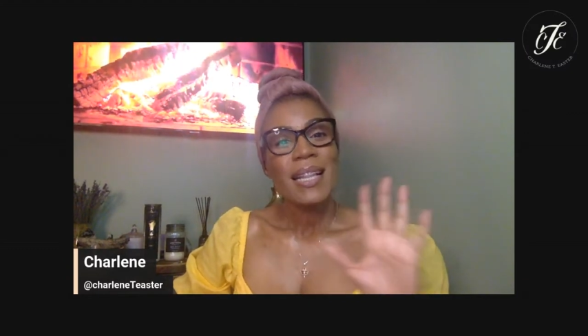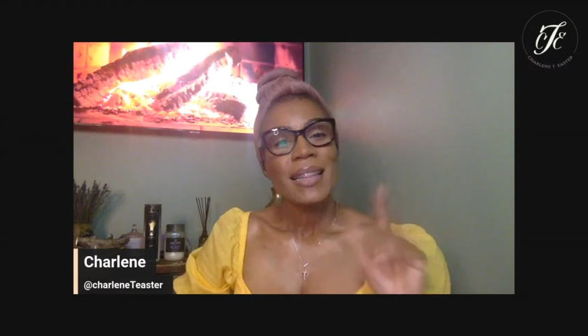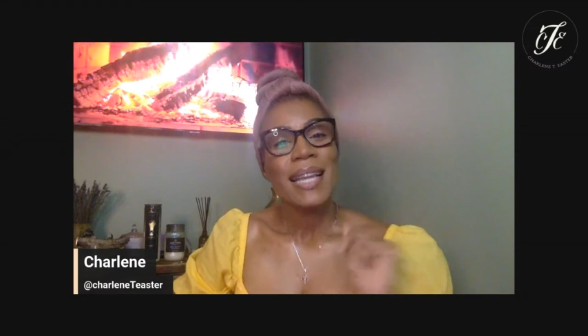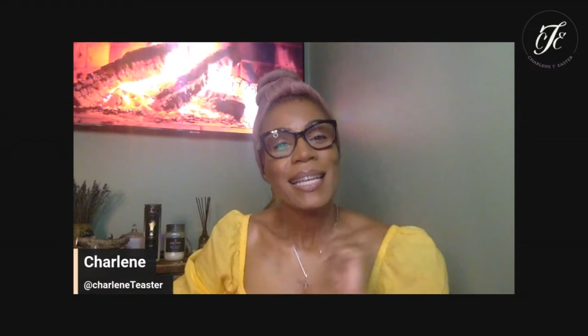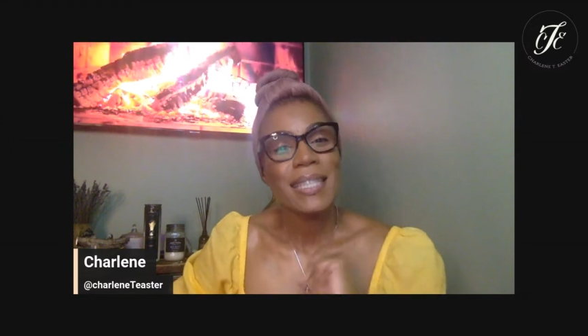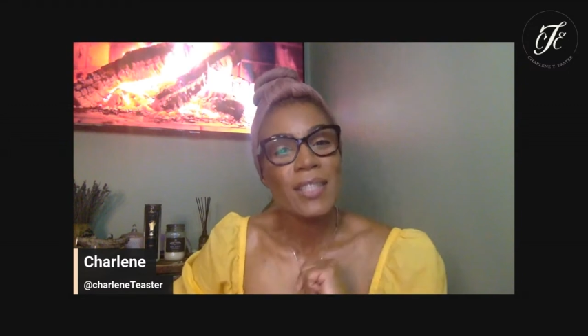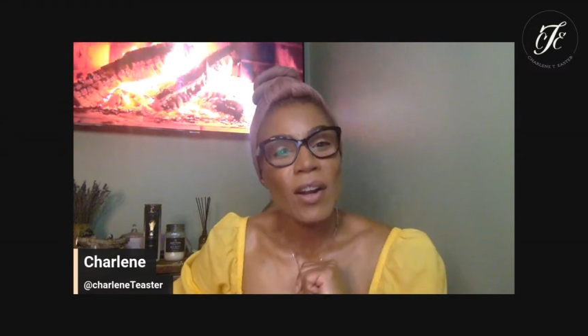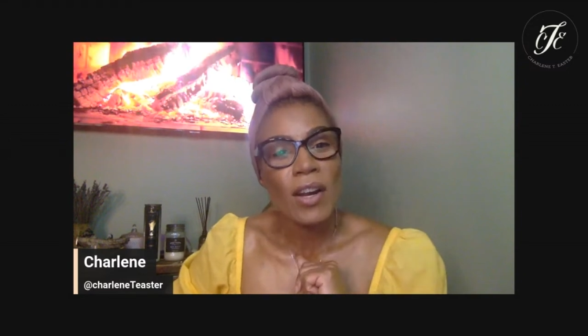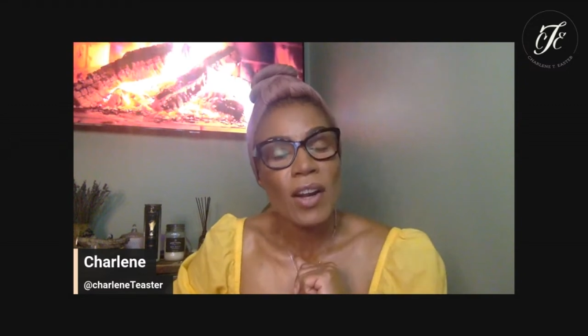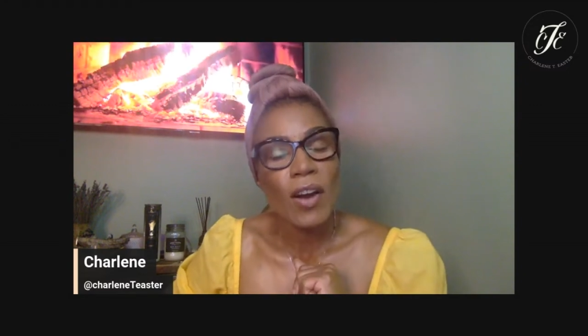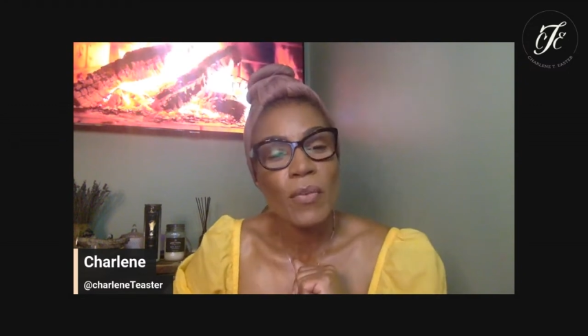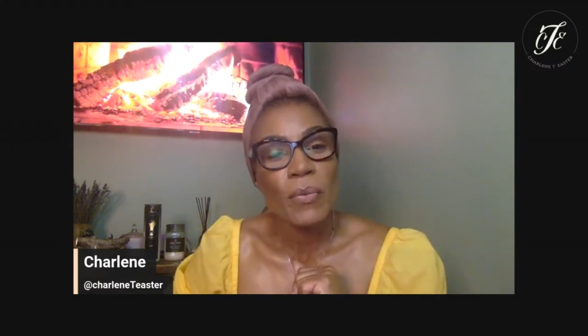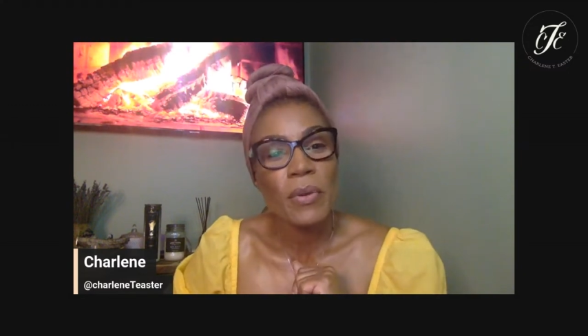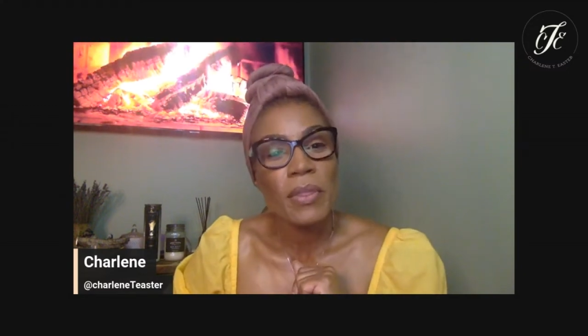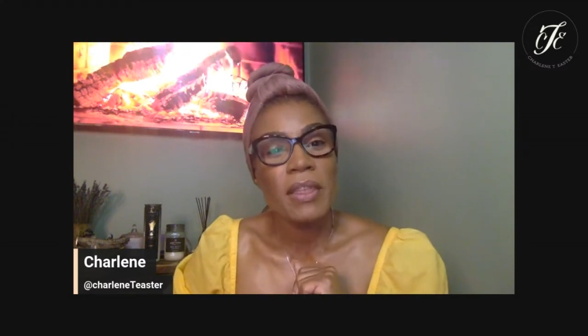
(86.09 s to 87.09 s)
let's start
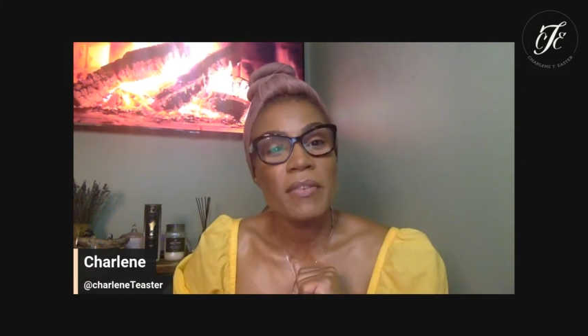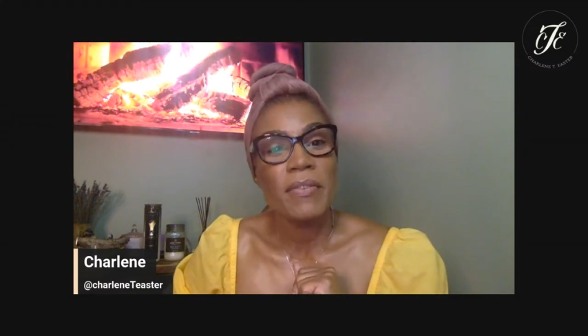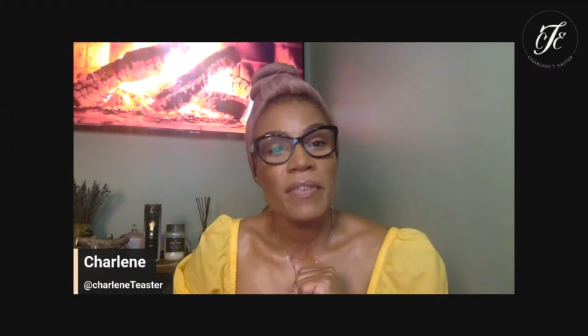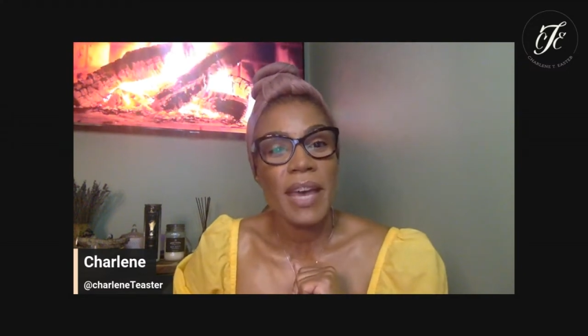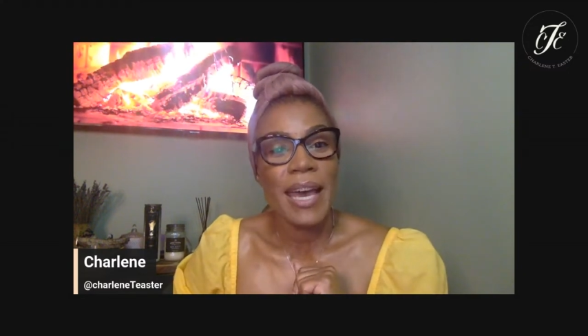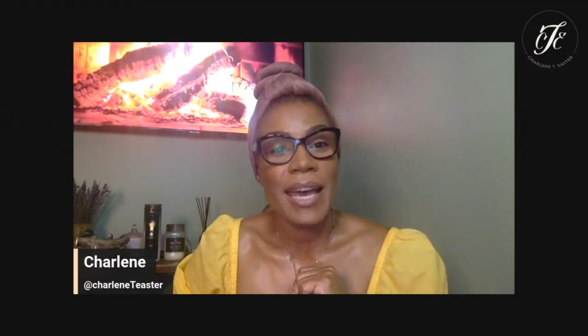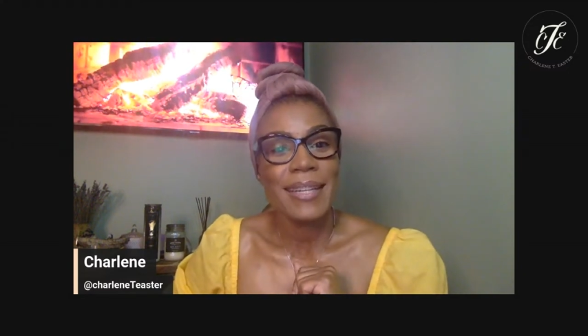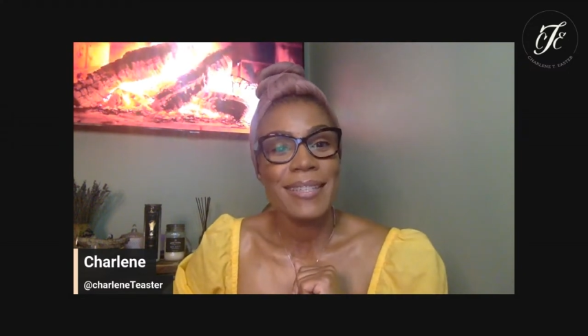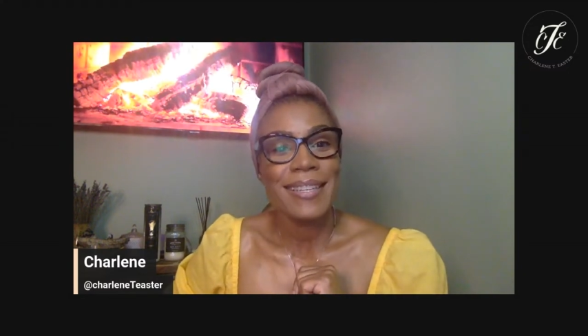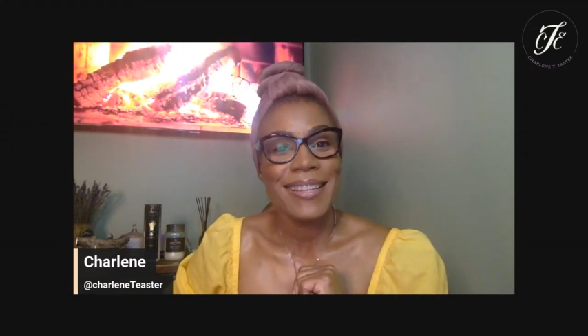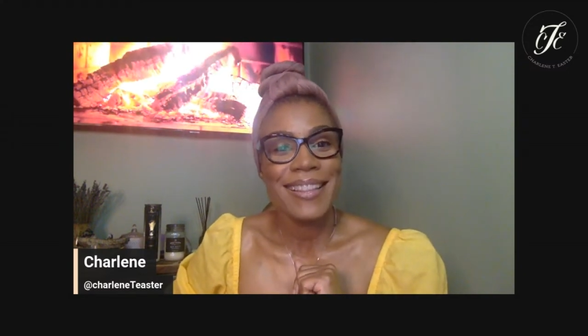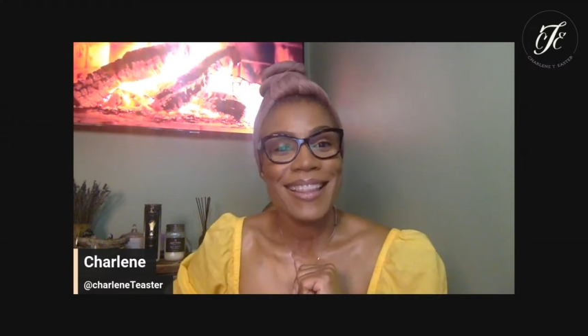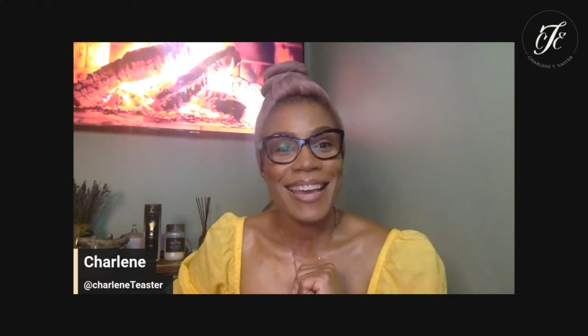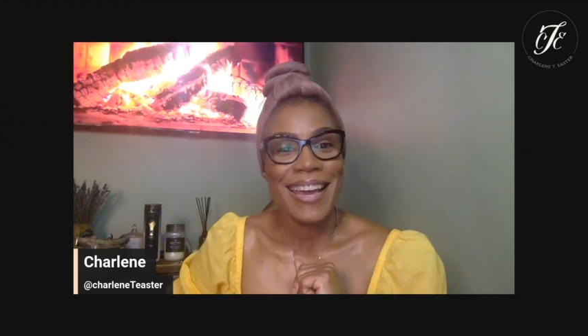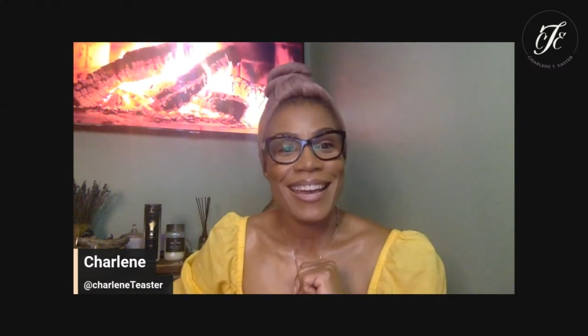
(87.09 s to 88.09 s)
off with the fact
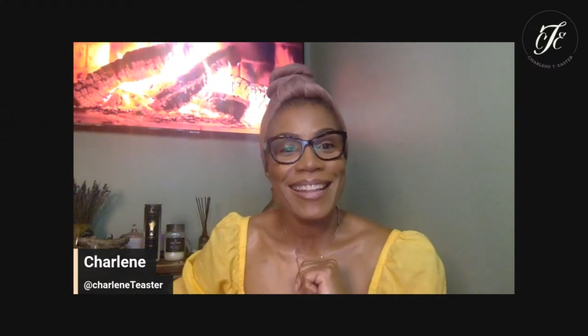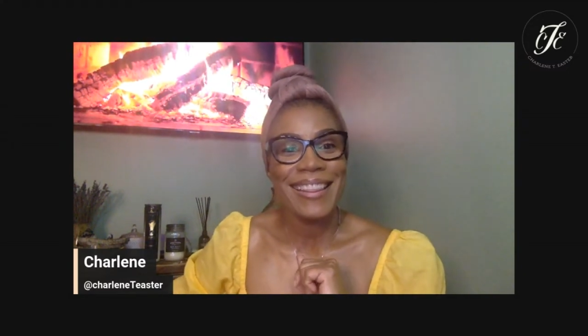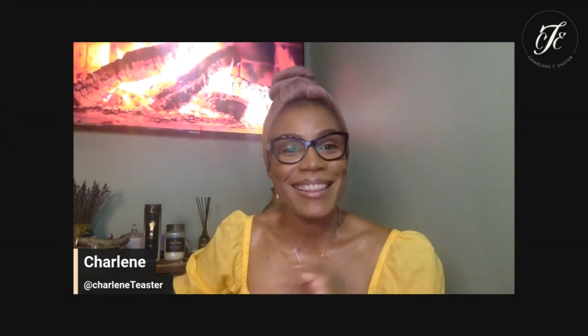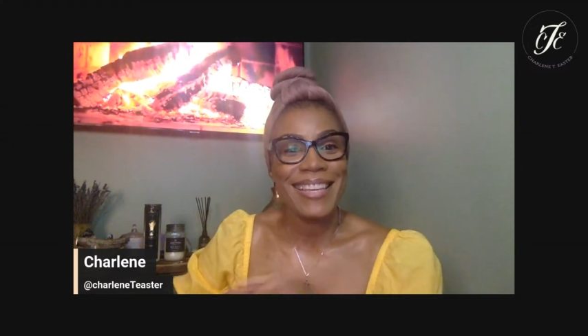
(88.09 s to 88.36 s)
that